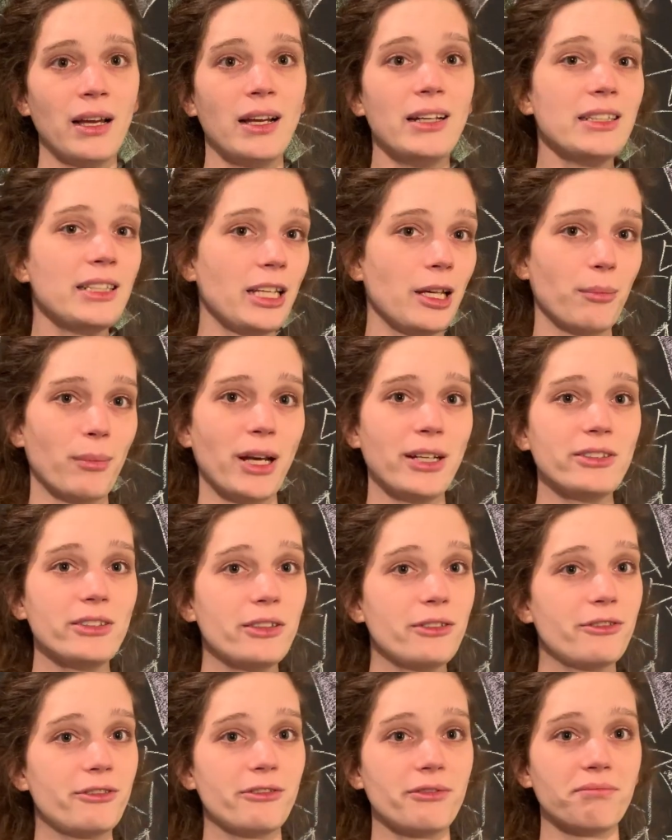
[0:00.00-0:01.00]
the amount
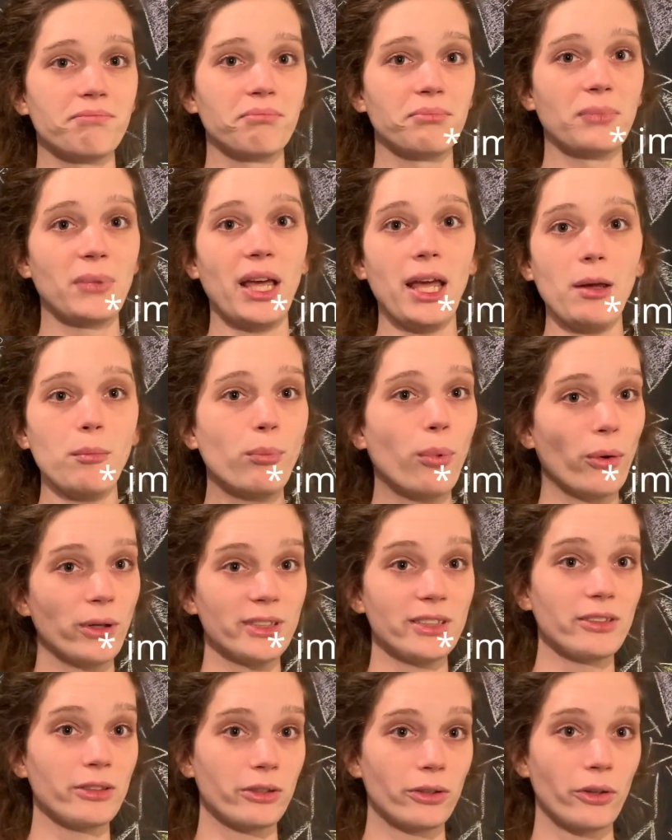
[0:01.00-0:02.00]
of
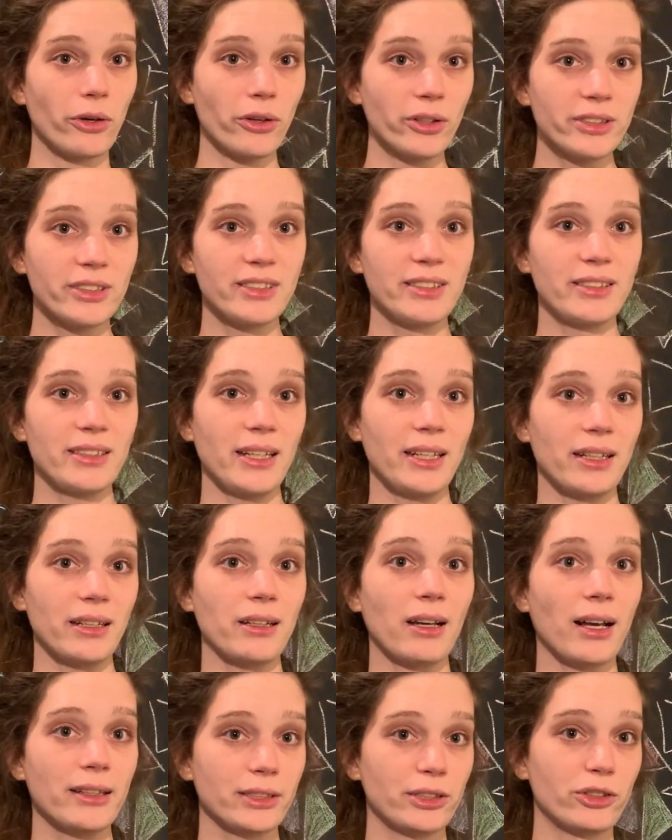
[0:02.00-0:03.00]
important goods in the
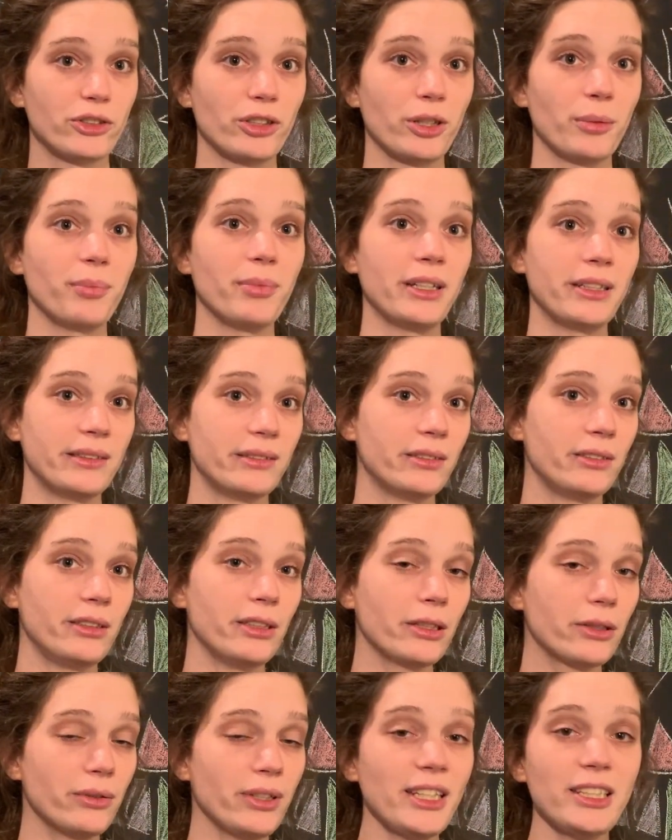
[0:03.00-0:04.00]
Gaza Strip had
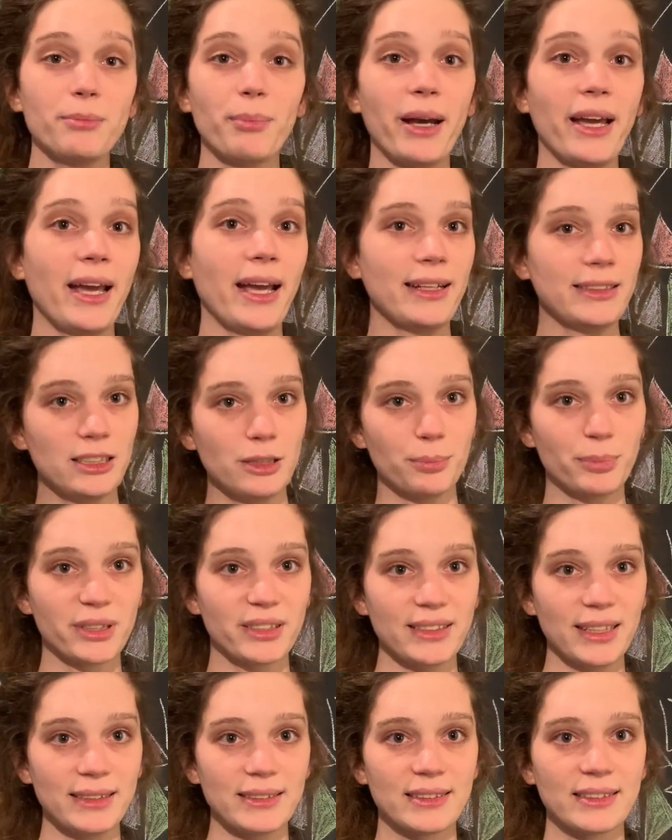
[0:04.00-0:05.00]
decreased by
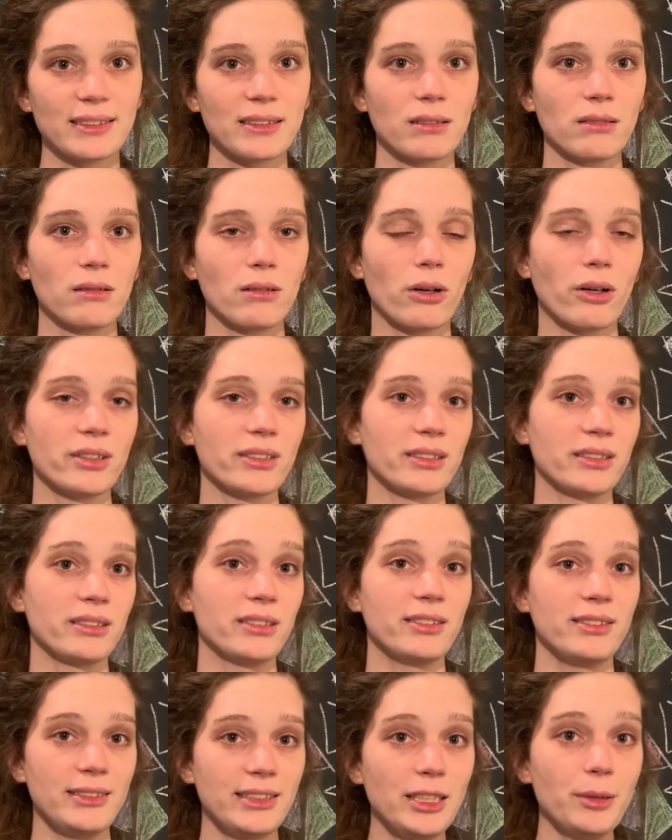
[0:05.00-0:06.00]
80%, causing a
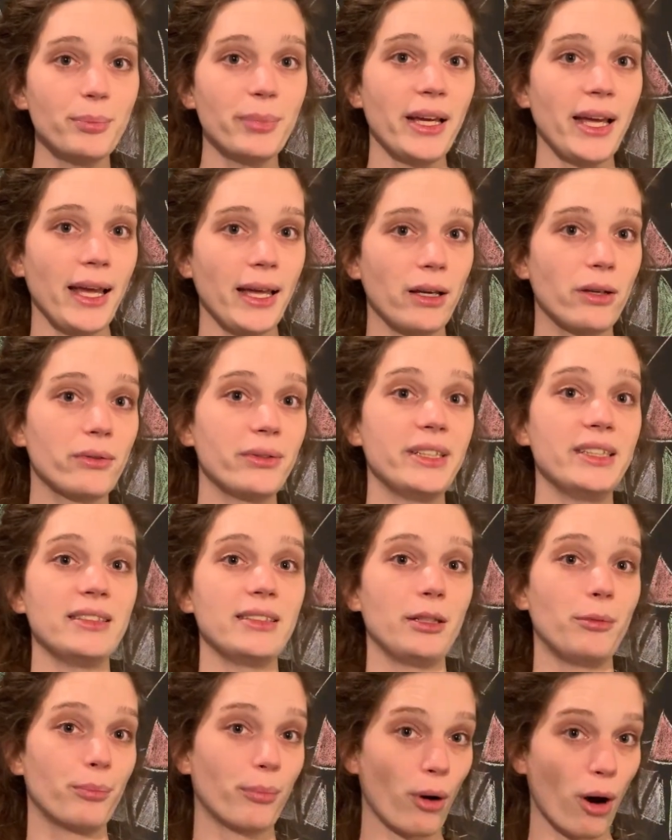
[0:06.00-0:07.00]
steep increase
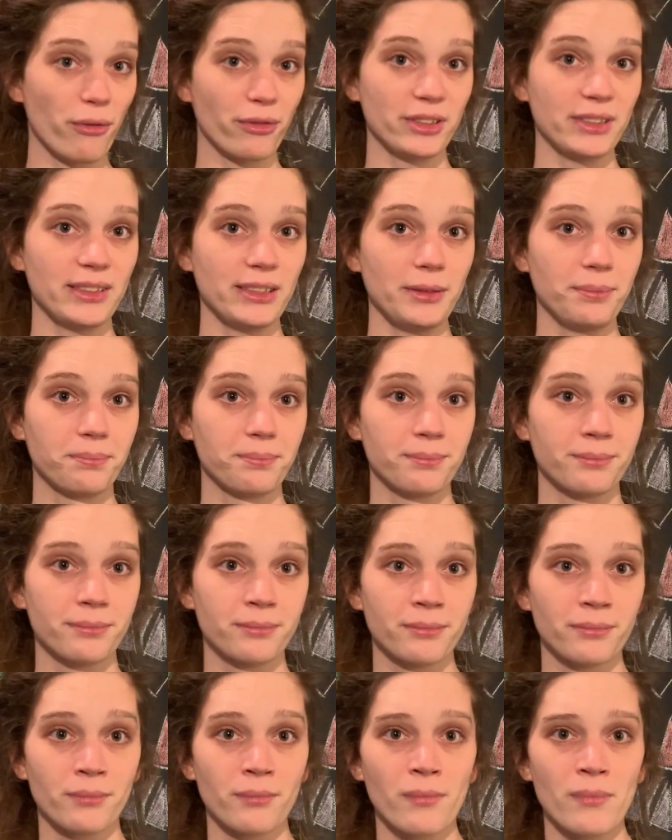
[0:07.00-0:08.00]
in poverty.
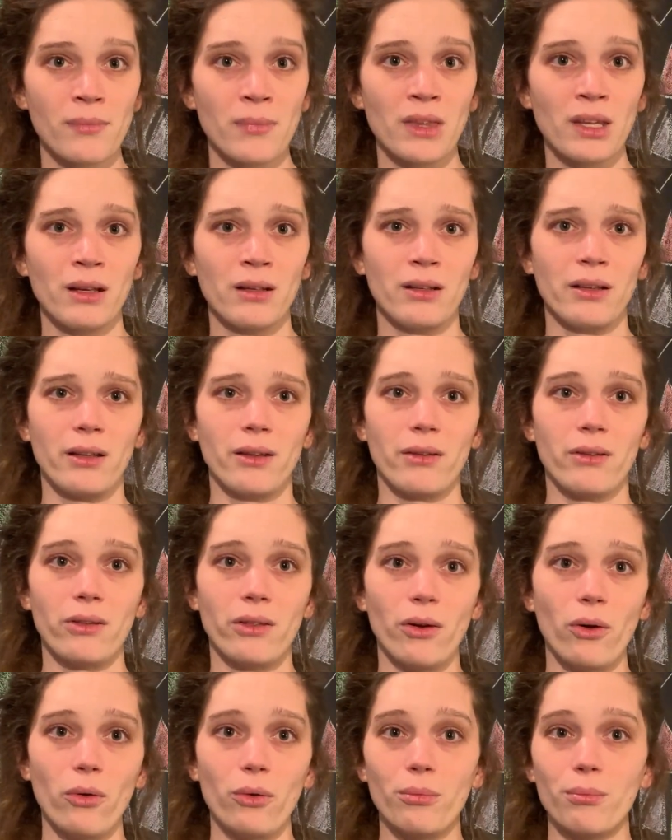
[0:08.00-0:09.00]

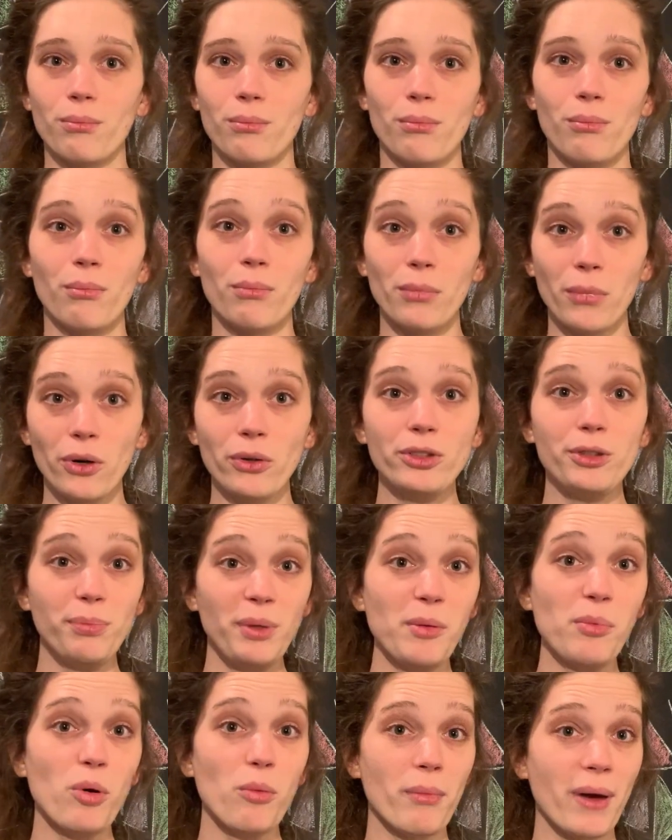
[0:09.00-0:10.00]
Though most
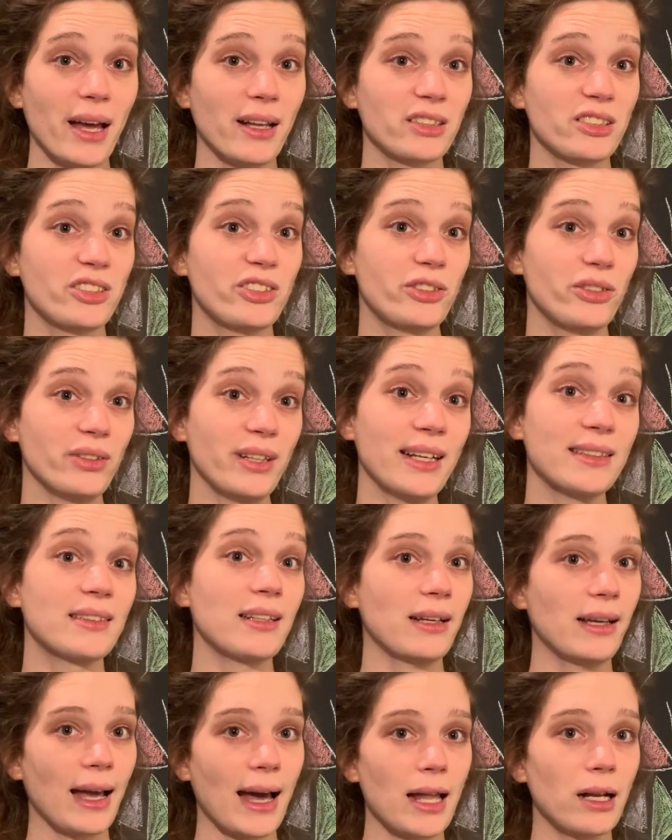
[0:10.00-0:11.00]
people manage to get the
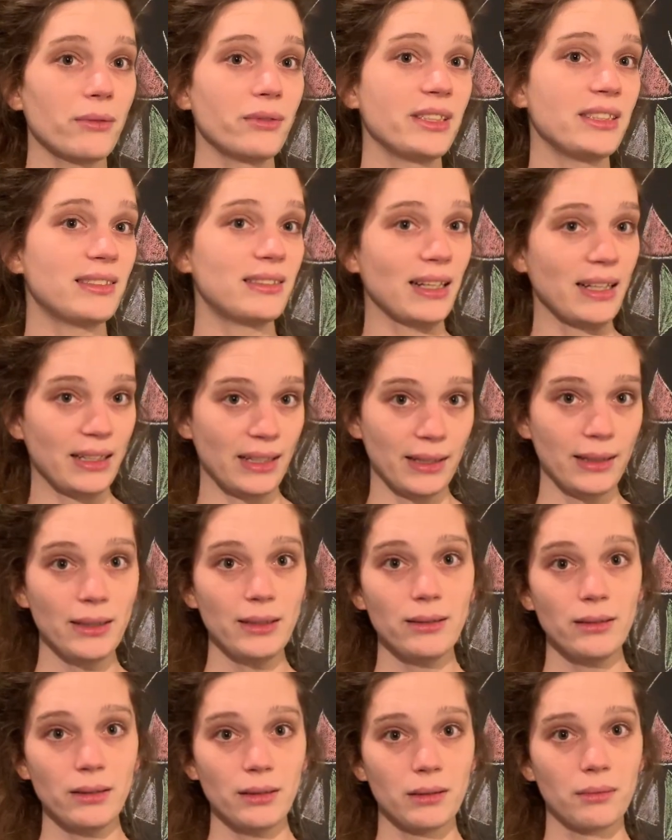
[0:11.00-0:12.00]
calories they
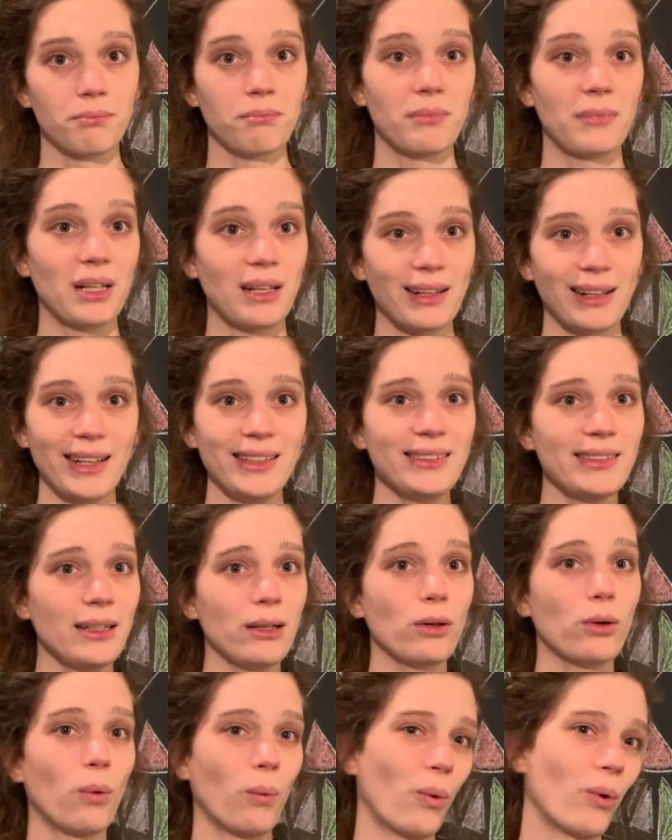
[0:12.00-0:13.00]
need, less than a
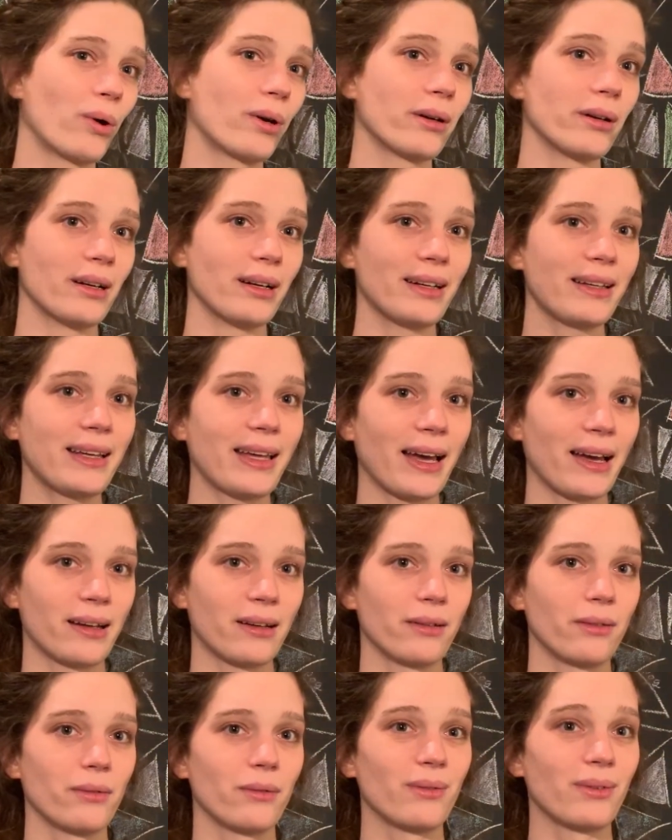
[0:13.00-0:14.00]
quarter
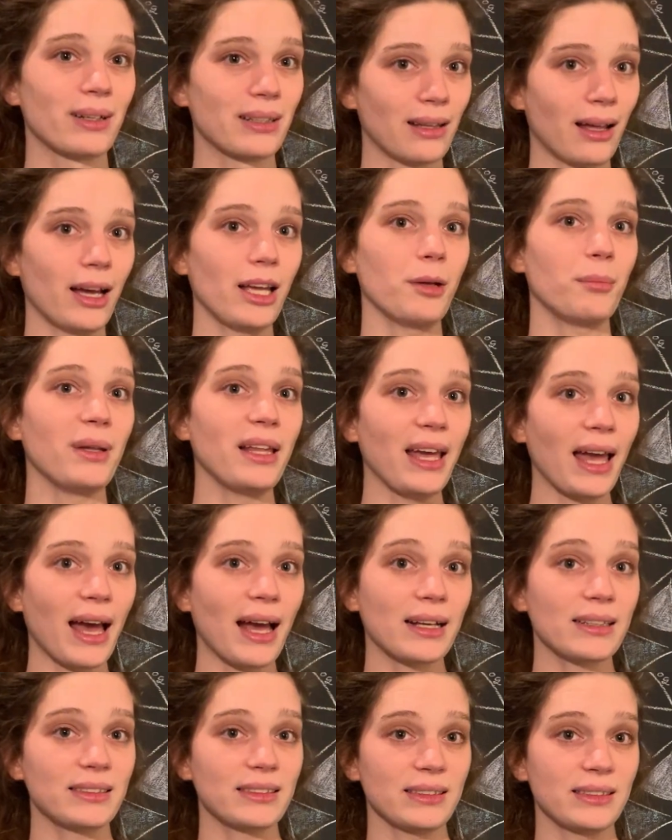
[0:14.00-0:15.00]
can reliably
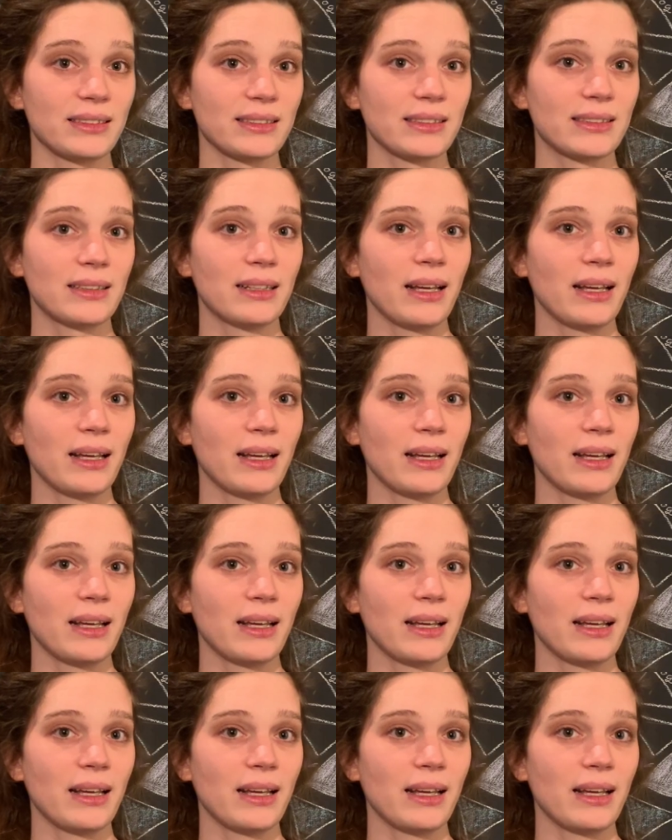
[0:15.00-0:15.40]
access